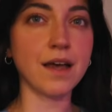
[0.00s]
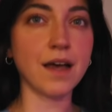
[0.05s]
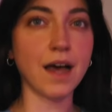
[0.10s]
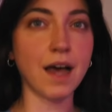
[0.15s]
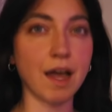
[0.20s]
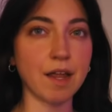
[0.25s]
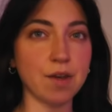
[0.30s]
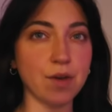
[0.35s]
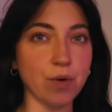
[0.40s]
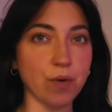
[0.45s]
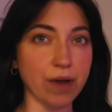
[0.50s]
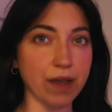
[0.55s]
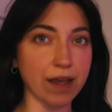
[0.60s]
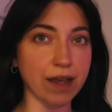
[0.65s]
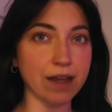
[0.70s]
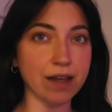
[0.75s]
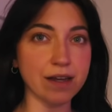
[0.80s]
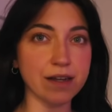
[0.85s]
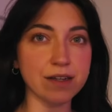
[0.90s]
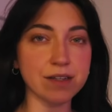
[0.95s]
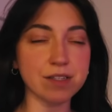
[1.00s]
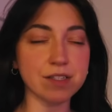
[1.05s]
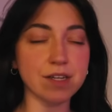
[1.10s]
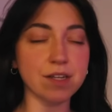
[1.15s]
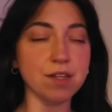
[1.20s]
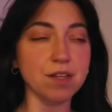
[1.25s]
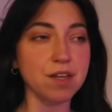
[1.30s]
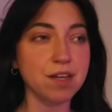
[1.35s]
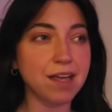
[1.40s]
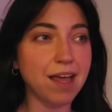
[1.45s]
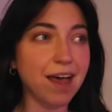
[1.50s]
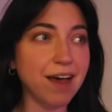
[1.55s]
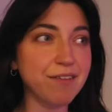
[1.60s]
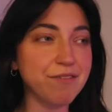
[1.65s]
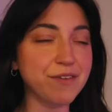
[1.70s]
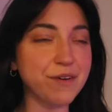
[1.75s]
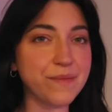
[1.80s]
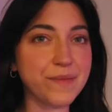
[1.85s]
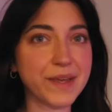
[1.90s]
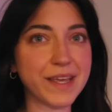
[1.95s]
annoying to look
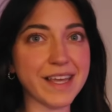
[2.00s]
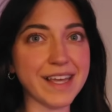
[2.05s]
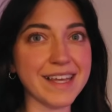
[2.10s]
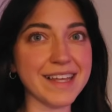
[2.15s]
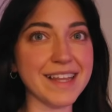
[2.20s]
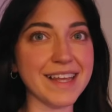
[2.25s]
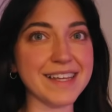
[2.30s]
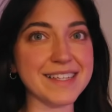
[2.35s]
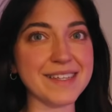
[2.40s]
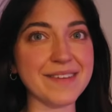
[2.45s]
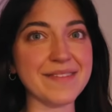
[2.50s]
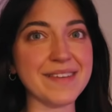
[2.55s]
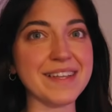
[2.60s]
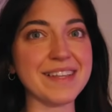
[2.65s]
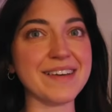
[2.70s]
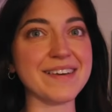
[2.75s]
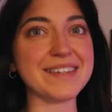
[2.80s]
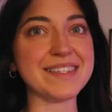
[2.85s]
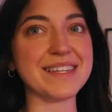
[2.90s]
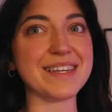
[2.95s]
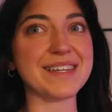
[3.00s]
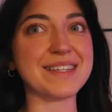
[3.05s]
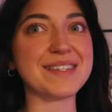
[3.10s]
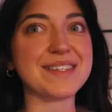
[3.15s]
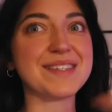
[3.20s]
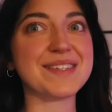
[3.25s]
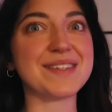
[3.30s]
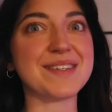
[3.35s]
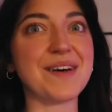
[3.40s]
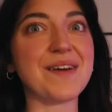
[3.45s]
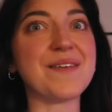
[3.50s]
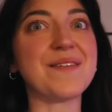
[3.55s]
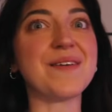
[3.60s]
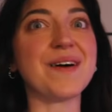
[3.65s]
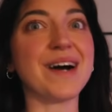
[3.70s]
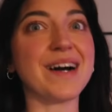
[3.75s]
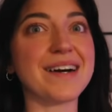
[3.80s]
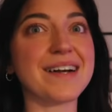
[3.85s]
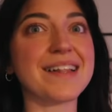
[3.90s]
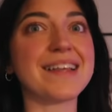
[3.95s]
at for me, like something that was like so
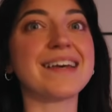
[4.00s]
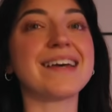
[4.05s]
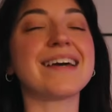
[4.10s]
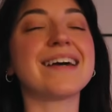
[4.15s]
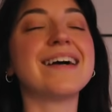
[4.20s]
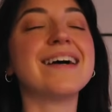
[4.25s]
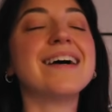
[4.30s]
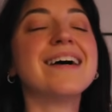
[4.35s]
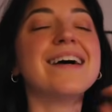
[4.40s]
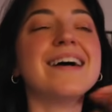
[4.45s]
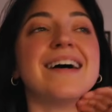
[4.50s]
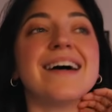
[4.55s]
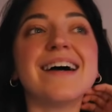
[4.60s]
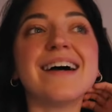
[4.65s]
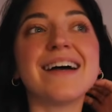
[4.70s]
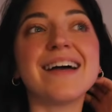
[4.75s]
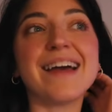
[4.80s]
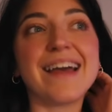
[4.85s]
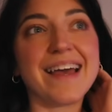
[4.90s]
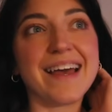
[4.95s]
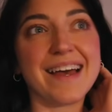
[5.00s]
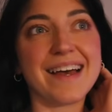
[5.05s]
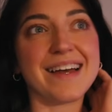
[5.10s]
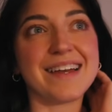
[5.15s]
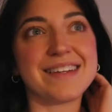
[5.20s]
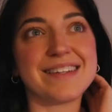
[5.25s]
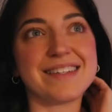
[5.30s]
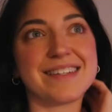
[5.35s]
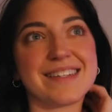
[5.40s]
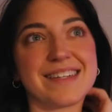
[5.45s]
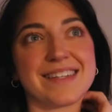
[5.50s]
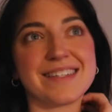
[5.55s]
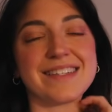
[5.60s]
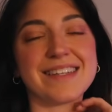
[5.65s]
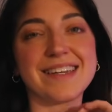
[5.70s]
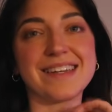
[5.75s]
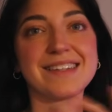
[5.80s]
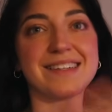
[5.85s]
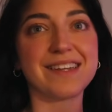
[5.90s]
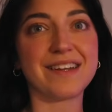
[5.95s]
ugly and just
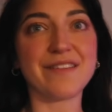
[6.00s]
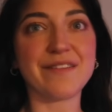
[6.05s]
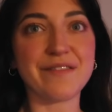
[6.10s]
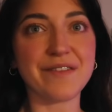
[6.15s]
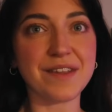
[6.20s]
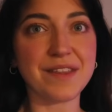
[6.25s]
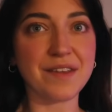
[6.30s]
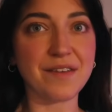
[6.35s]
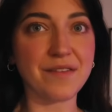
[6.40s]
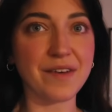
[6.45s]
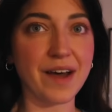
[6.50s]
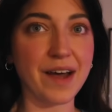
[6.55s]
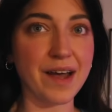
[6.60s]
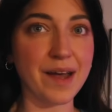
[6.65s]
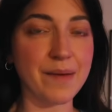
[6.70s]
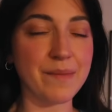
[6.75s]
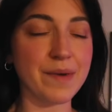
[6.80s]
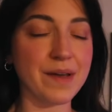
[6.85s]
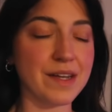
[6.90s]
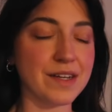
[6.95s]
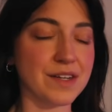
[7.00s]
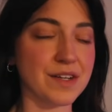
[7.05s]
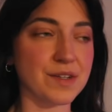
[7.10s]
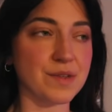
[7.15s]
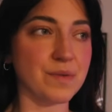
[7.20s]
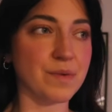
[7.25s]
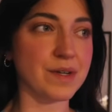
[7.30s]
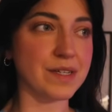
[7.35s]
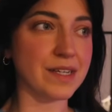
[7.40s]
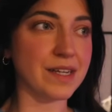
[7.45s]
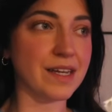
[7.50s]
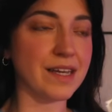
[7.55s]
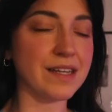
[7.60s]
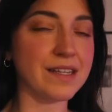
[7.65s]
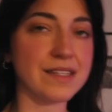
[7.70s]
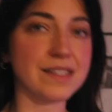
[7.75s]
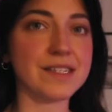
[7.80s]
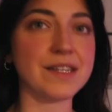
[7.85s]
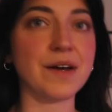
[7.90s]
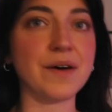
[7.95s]
like didn't fit the vibe and just wasn't it.
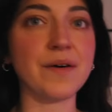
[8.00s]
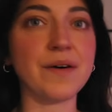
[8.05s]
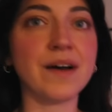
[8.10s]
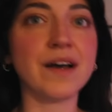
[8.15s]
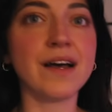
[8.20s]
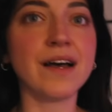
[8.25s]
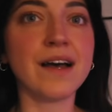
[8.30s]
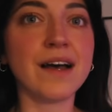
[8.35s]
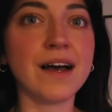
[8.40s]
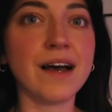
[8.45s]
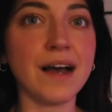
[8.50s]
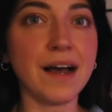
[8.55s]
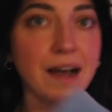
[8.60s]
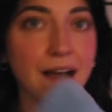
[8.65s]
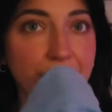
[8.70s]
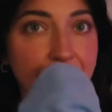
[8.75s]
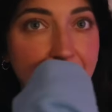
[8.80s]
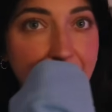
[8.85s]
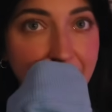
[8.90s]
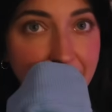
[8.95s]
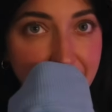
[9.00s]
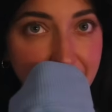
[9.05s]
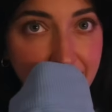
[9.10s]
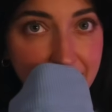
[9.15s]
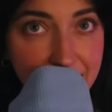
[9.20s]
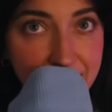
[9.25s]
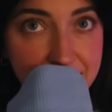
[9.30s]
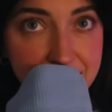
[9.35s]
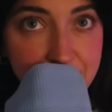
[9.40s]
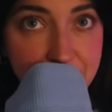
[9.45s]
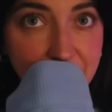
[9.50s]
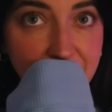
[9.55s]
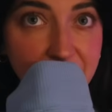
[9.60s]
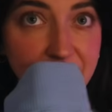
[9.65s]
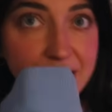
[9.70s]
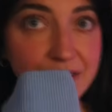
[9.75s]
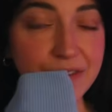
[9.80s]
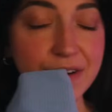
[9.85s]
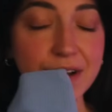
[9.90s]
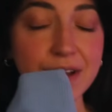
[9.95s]
So I
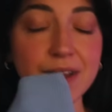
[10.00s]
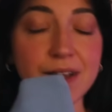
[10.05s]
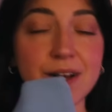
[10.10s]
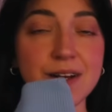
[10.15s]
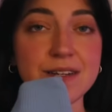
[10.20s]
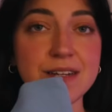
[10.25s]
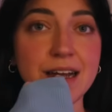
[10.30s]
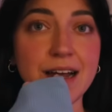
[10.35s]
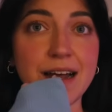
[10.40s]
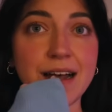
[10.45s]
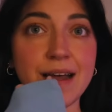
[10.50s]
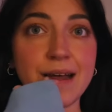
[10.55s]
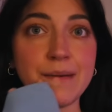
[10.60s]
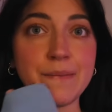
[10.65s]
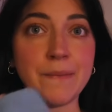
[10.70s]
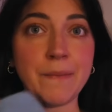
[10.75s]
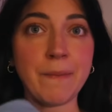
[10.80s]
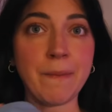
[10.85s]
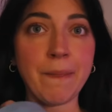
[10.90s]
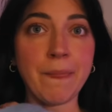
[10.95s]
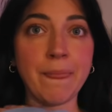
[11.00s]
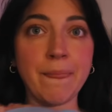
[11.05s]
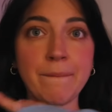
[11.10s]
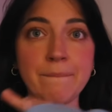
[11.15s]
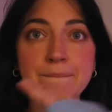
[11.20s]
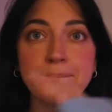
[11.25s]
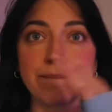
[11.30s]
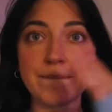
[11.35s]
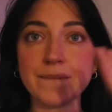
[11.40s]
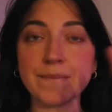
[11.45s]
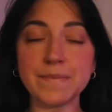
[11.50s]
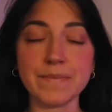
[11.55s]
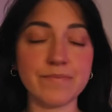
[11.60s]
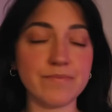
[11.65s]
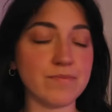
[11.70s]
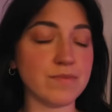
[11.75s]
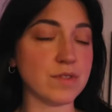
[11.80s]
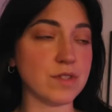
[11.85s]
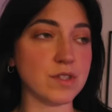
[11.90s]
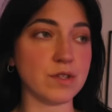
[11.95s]
debated for a long time,
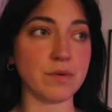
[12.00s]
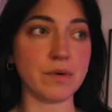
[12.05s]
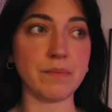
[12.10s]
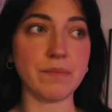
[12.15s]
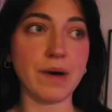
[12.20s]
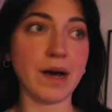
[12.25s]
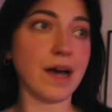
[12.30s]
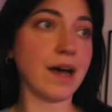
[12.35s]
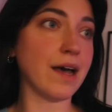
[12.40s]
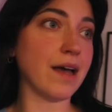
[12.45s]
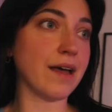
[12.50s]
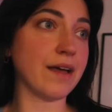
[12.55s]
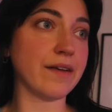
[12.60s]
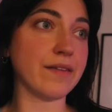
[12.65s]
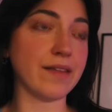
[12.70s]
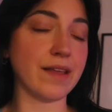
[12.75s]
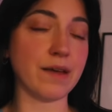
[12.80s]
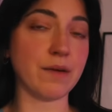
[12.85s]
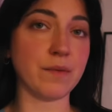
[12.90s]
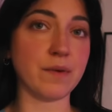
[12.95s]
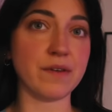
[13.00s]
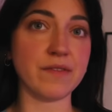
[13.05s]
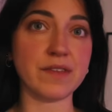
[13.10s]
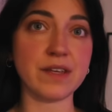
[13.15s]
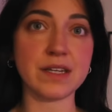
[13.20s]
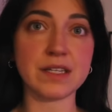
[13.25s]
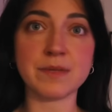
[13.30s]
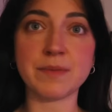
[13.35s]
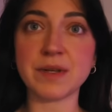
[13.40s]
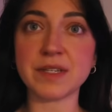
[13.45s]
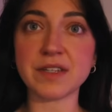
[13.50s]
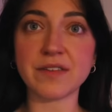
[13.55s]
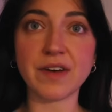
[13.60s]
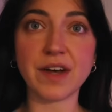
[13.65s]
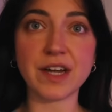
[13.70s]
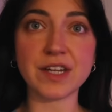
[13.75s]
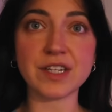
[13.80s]
do we buy like one of the expensive high